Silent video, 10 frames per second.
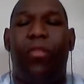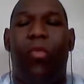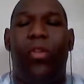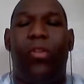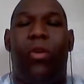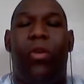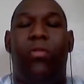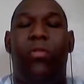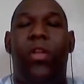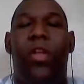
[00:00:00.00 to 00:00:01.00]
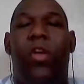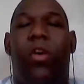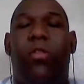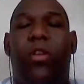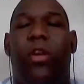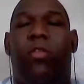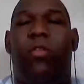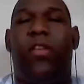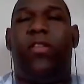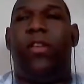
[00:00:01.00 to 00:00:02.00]
into
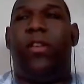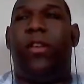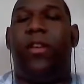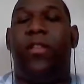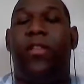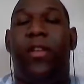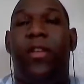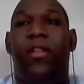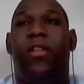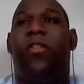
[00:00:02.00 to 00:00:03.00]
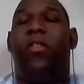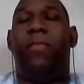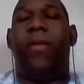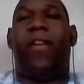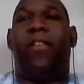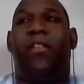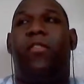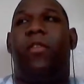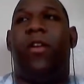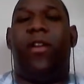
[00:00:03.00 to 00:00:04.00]
question, because the tournament hasn't
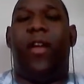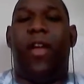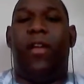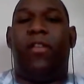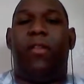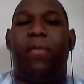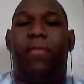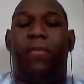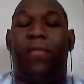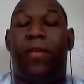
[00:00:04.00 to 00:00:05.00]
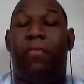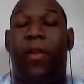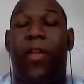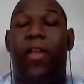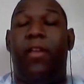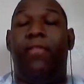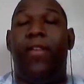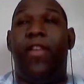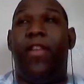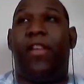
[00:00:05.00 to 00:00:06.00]
started yet, and some people are going to believe
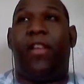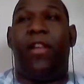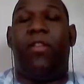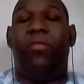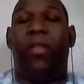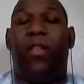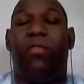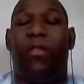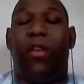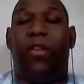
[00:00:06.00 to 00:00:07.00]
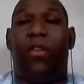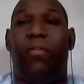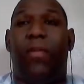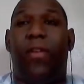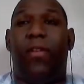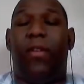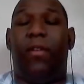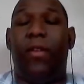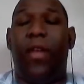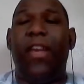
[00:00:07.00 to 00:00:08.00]
that he's going to do that during the tournament, you
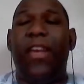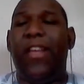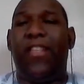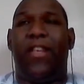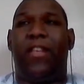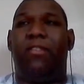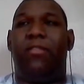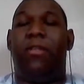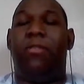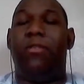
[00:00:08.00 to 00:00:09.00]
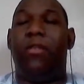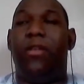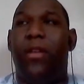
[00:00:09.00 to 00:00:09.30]
know? He needs this, you know?